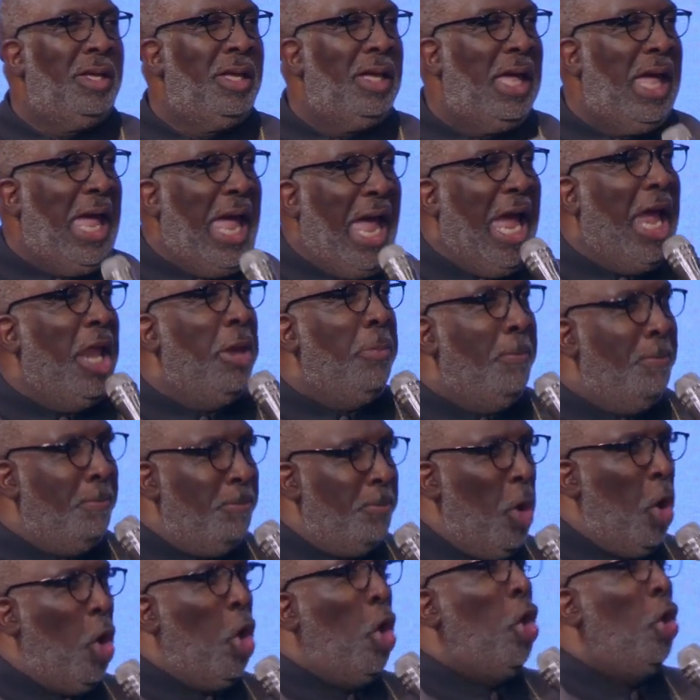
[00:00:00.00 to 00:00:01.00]
And
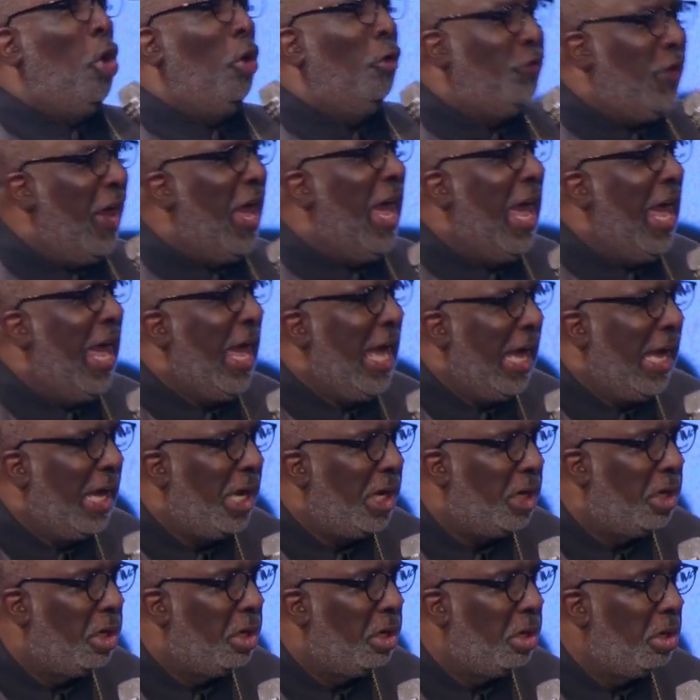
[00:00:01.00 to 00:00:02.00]
move
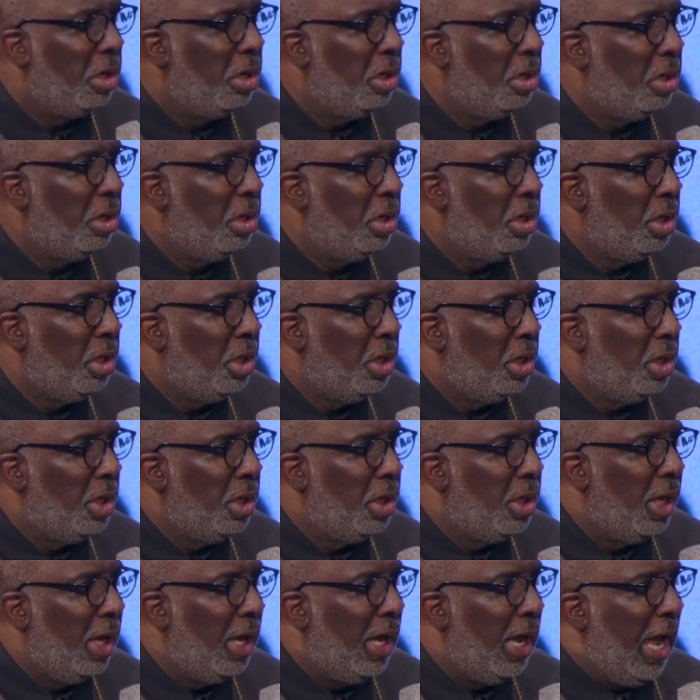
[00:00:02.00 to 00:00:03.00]
in
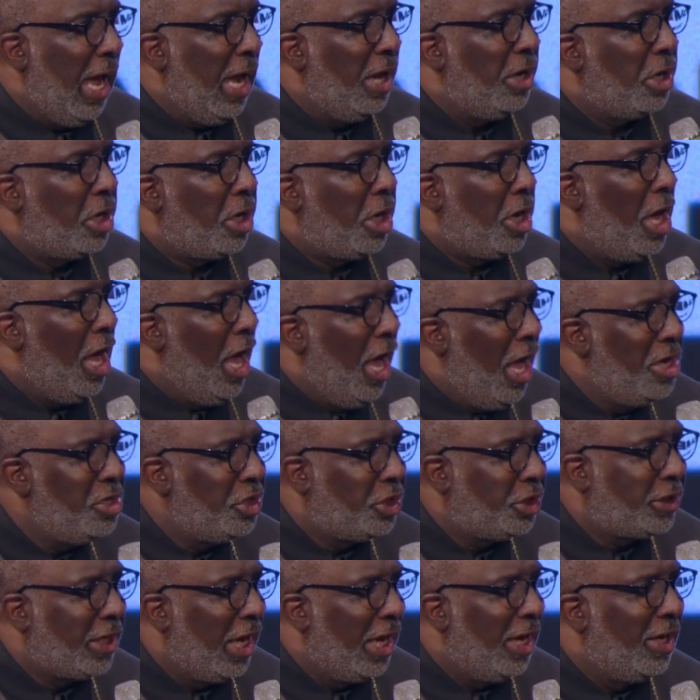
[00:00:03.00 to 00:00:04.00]
and
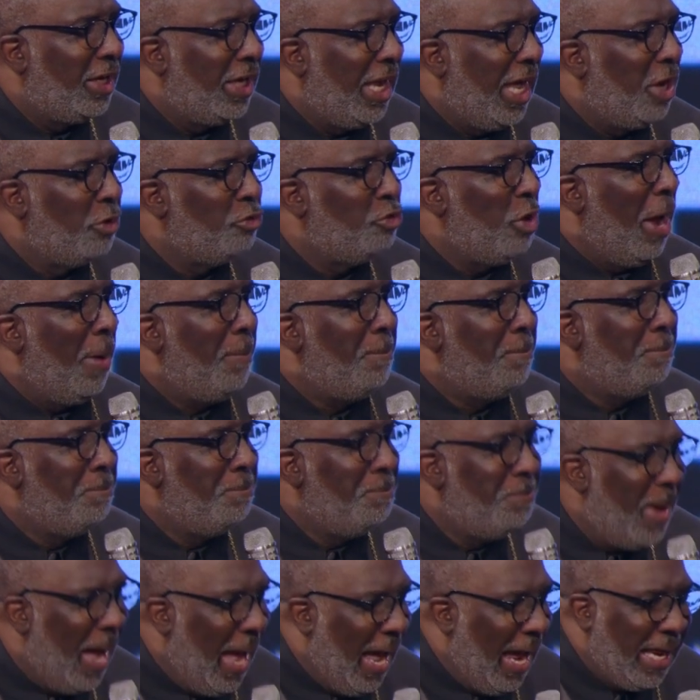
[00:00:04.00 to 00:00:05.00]
constantly
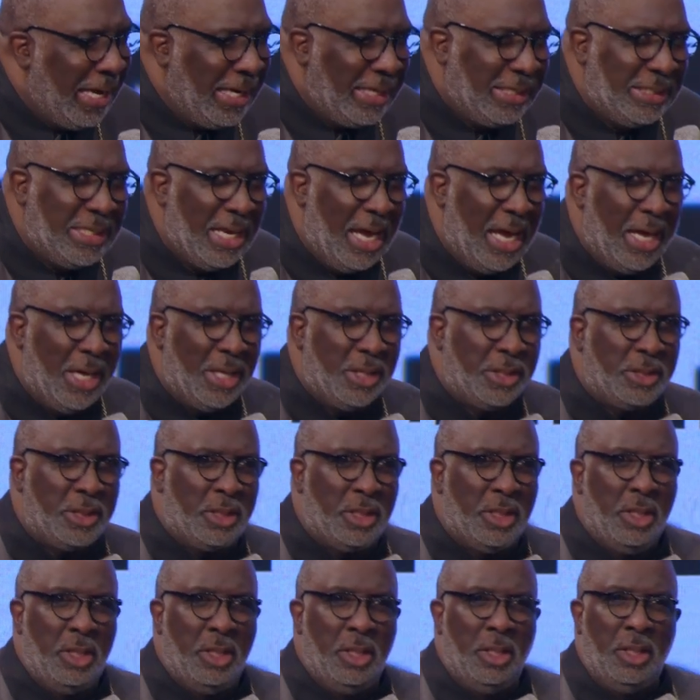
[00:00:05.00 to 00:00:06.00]
remind us,
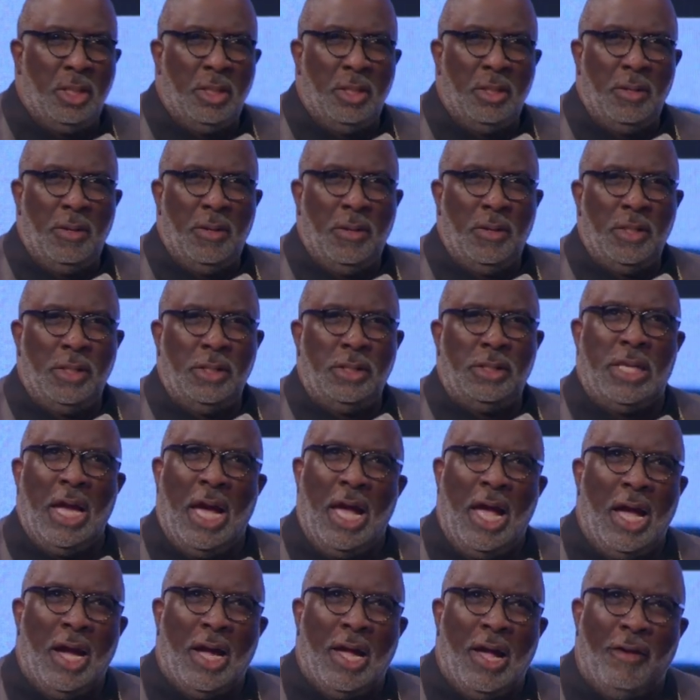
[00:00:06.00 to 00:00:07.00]

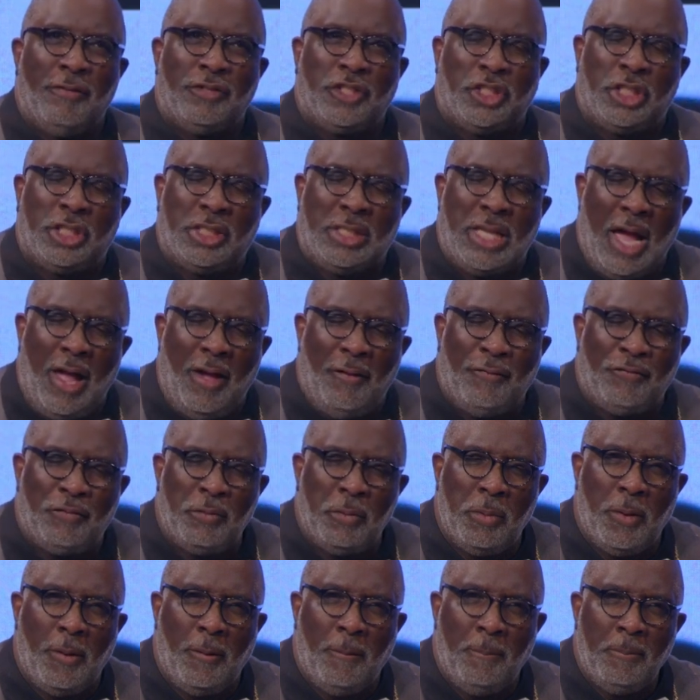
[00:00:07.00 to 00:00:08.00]
Doug, of stuff
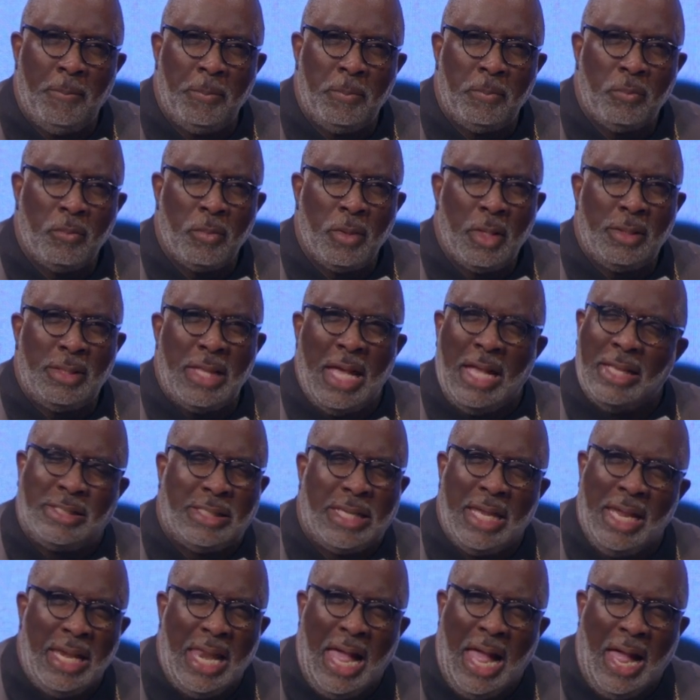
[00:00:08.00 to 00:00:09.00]
that's
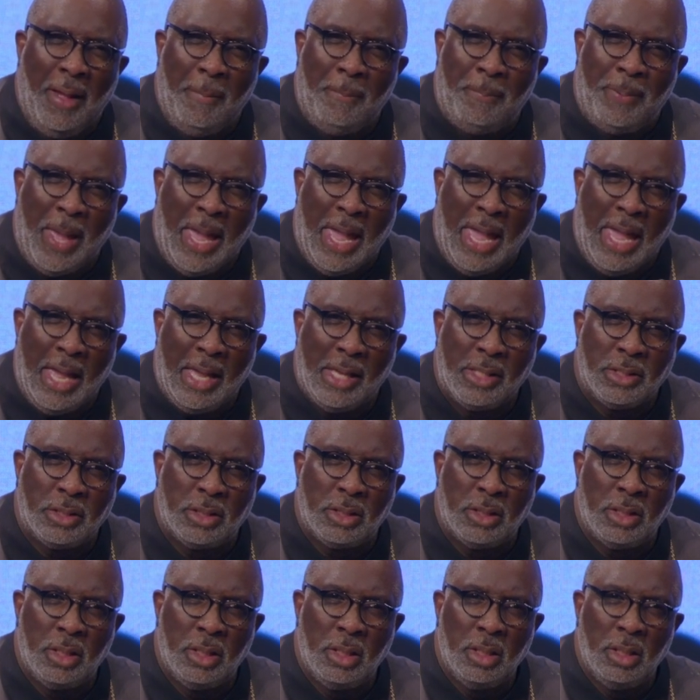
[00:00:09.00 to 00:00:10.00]
in our
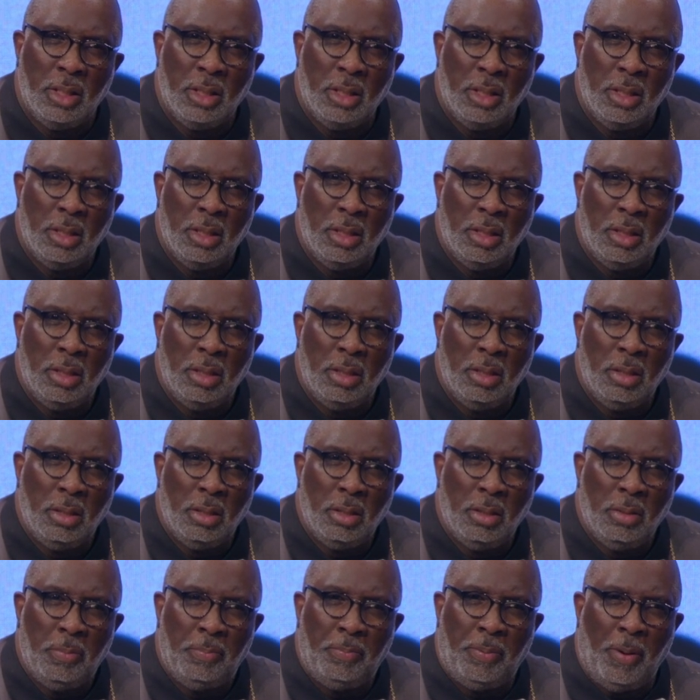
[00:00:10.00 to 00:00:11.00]
past.
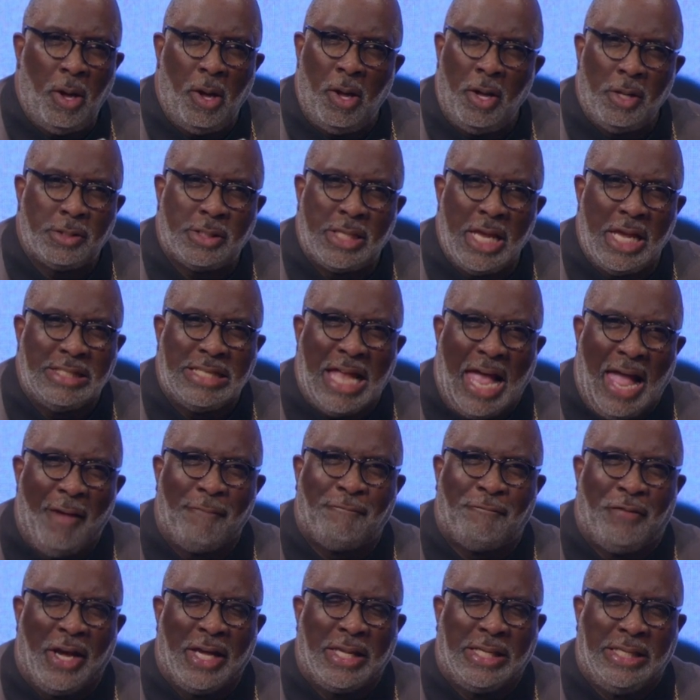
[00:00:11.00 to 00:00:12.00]
Paul says, I
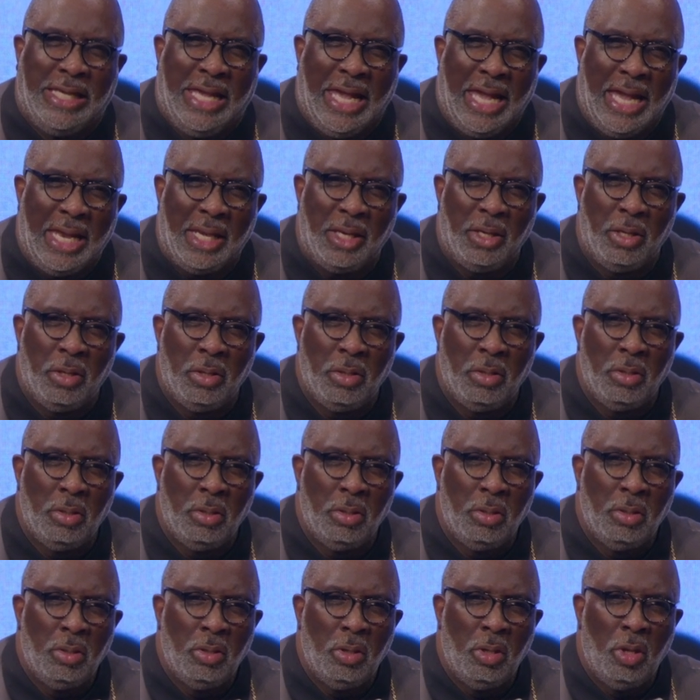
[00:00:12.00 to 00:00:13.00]
forget
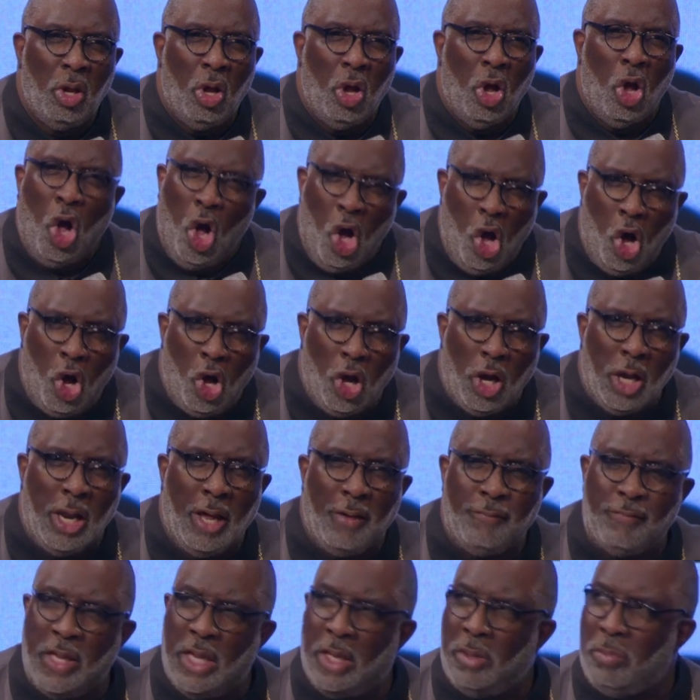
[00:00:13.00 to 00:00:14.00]
all
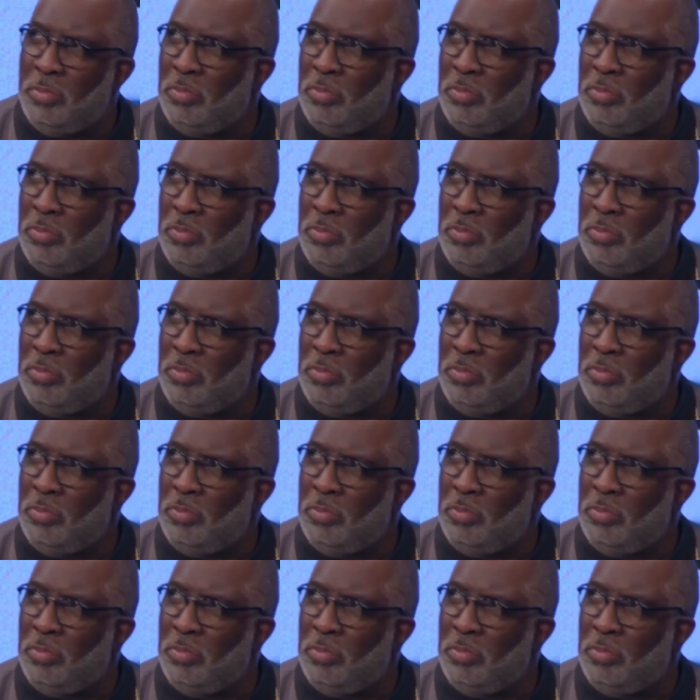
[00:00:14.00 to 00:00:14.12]
of it.